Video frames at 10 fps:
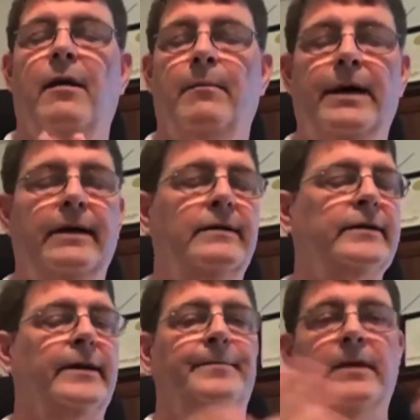But
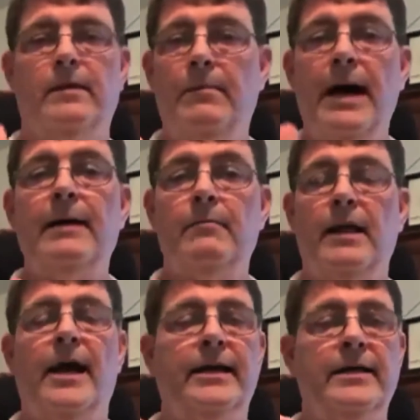the bottom
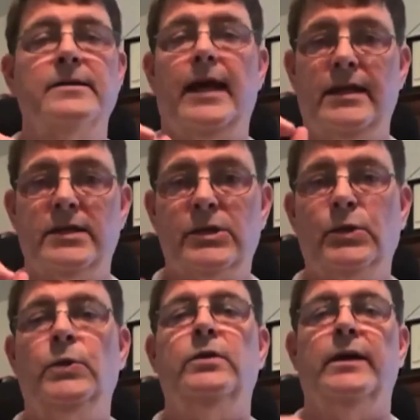line is a
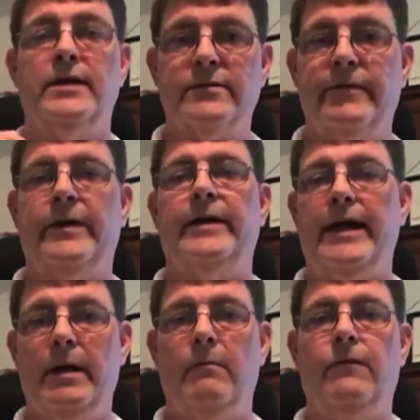scooter is very
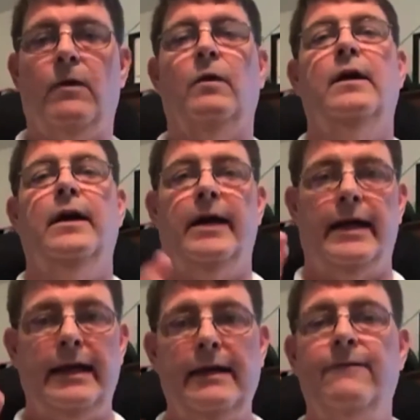helpful
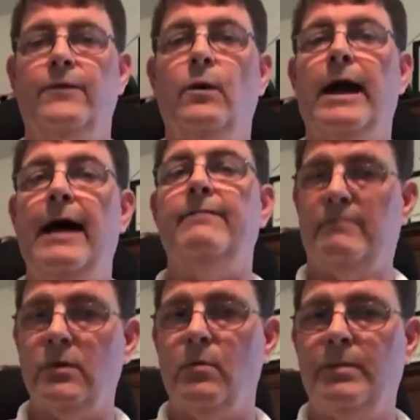if you have
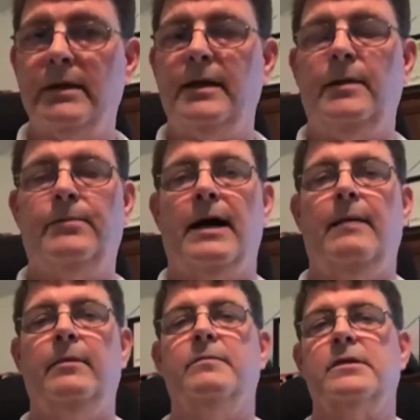mobility
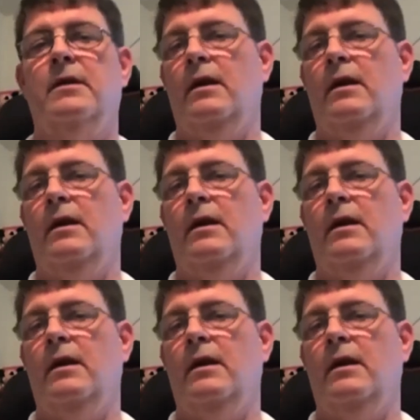problems,